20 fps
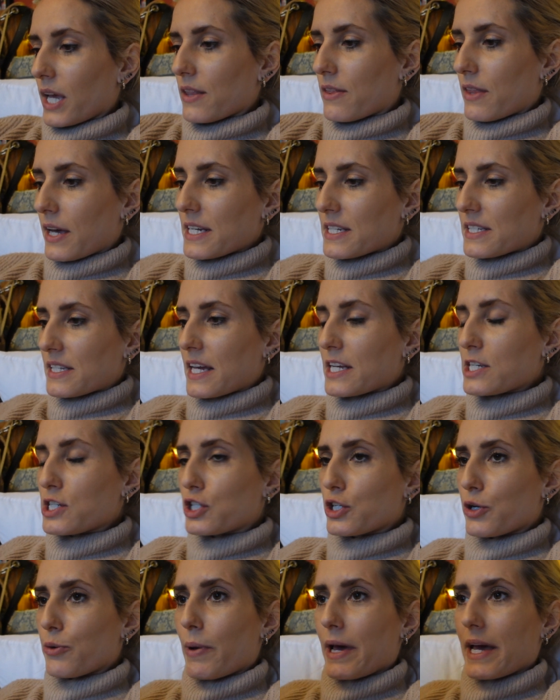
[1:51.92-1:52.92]
they send
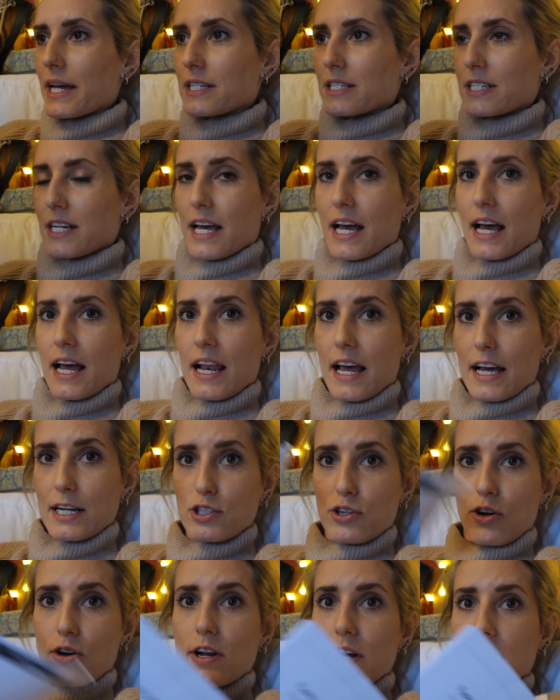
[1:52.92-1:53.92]
you it
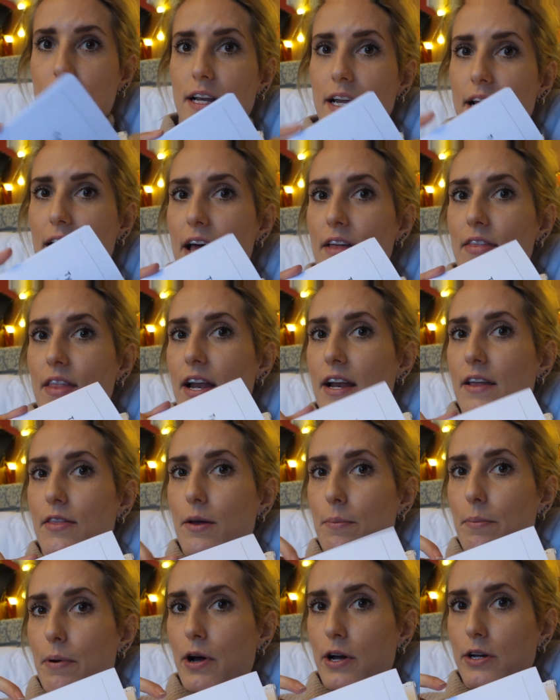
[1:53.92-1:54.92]
electronically, and then in
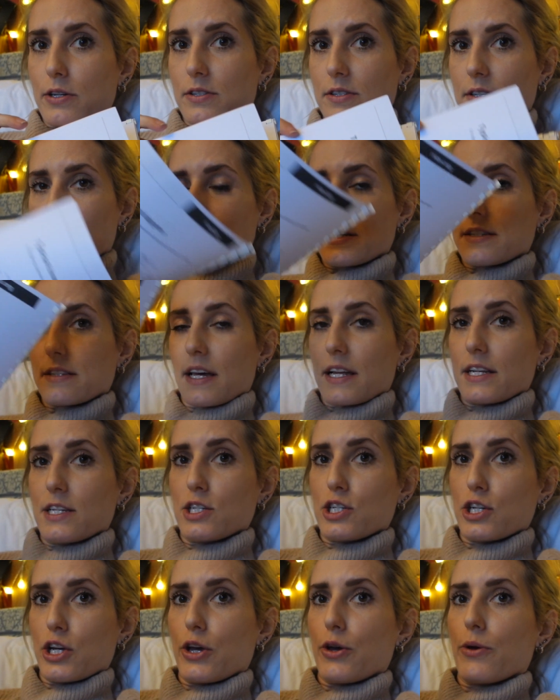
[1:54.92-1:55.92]
the post they
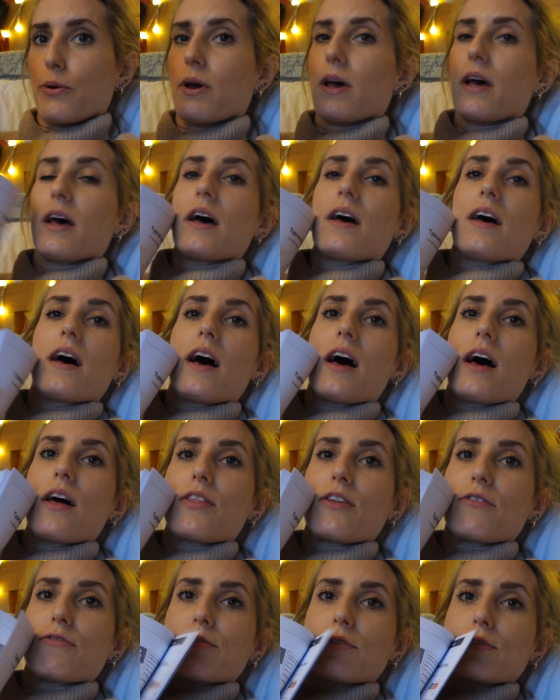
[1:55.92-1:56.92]
send you
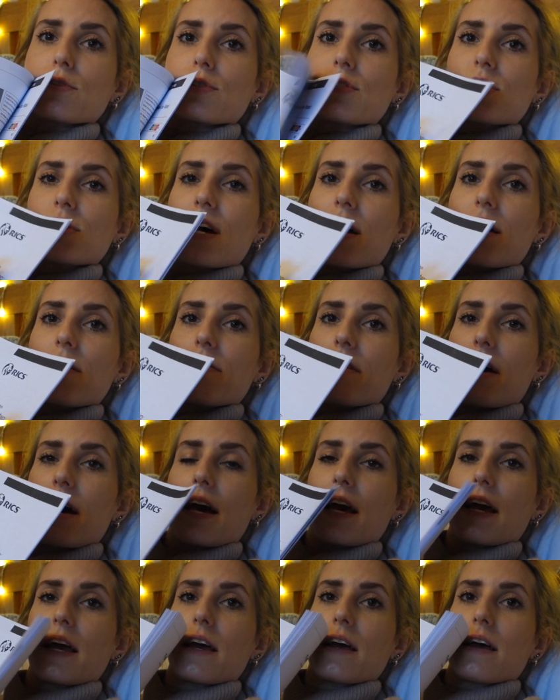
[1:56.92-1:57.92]
the full
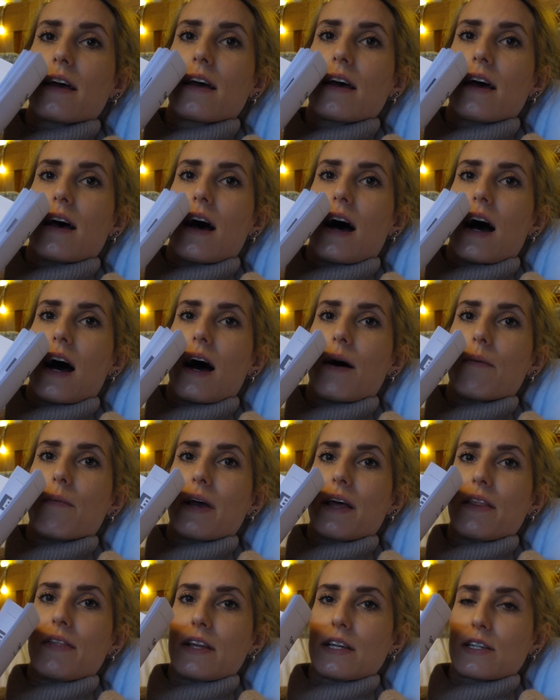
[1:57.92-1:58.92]
survey
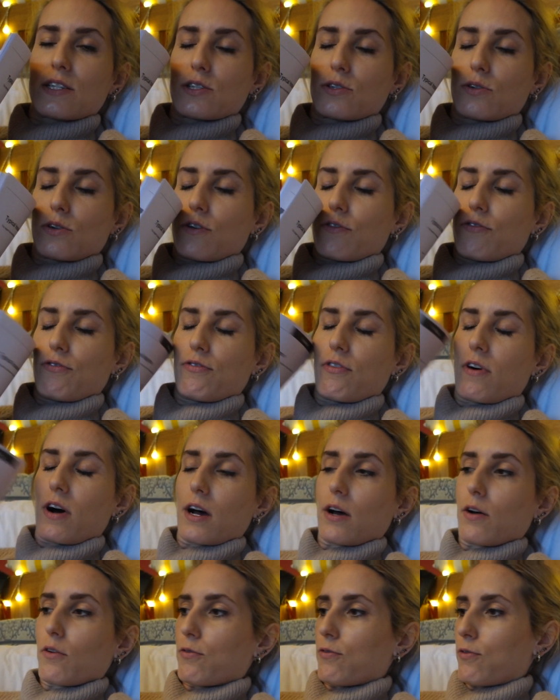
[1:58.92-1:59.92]
in this sort of
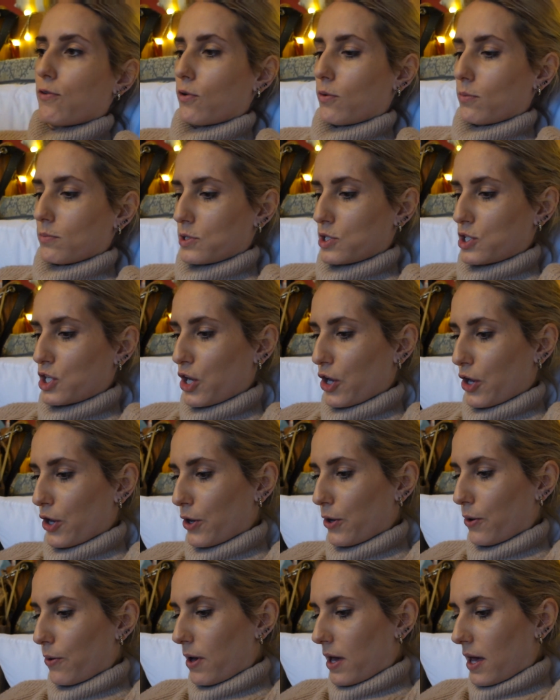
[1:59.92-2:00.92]
file form
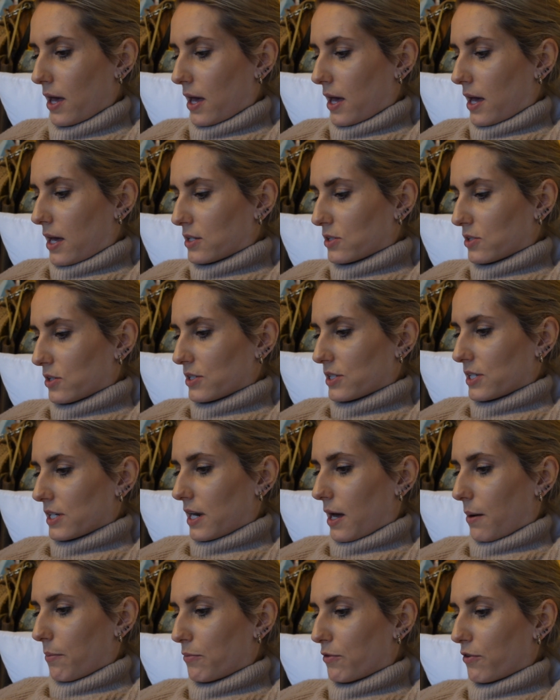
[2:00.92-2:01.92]
too. So it's a
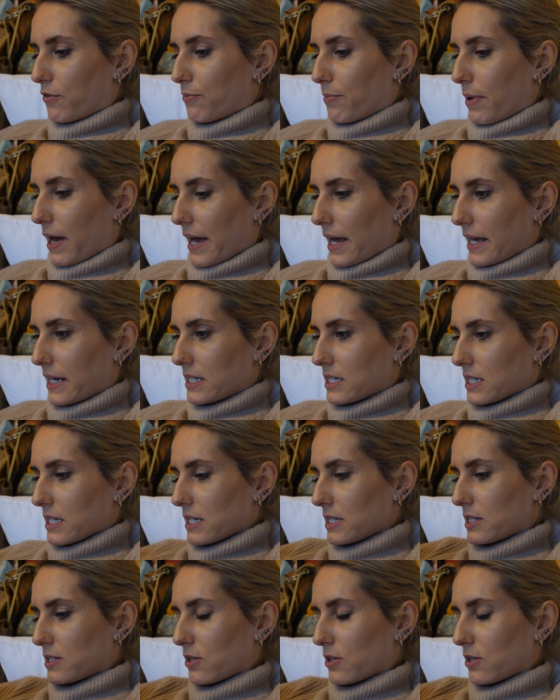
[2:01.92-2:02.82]
number of pages.